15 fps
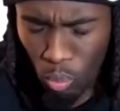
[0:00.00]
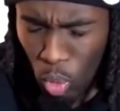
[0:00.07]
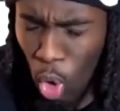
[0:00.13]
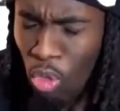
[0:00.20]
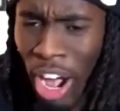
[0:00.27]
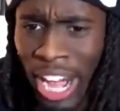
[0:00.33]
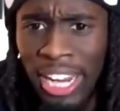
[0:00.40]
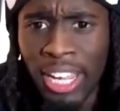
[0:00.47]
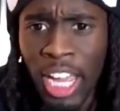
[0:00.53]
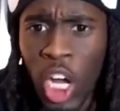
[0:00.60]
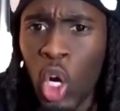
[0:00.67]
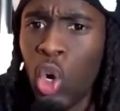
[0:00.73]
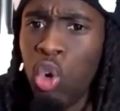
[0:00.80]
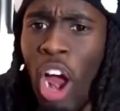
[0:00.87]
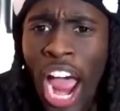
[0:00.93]
Right?
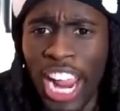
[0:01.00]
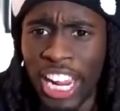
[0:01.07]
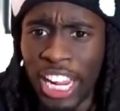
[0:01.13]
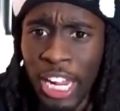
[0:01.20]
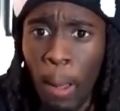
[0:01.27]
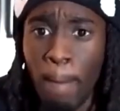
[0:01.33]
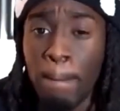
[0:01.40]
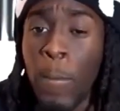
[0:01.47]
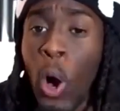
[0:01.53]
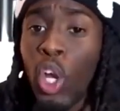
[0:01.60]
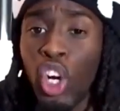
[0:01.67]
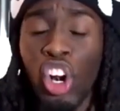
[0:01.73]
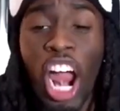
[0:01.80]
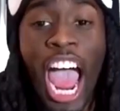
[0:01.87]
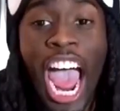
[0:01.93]
Crying,
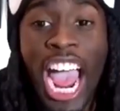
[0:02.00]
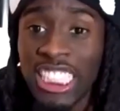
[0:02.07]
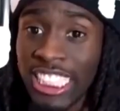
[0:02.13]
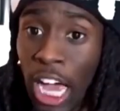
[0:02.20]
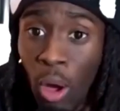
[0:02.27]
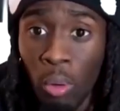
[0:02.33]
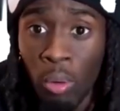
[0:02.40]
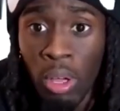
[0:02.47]
bawling her eyes out.